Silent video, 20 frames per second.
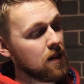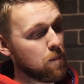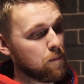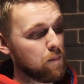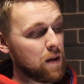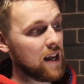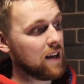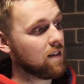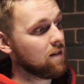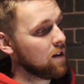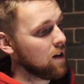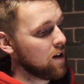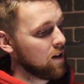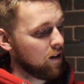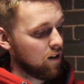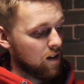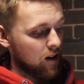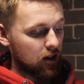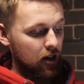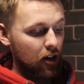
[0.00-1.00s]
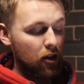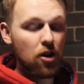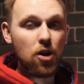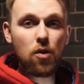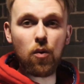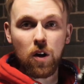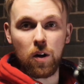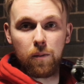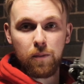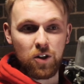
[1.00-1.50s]
bin and a new
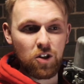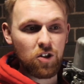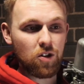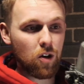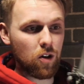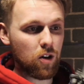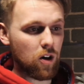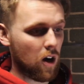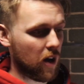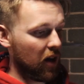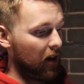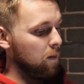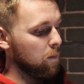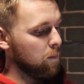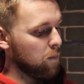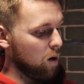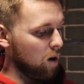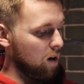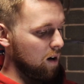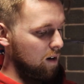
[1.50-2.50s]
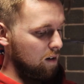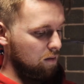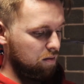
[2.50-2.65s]
one would be stuck on. But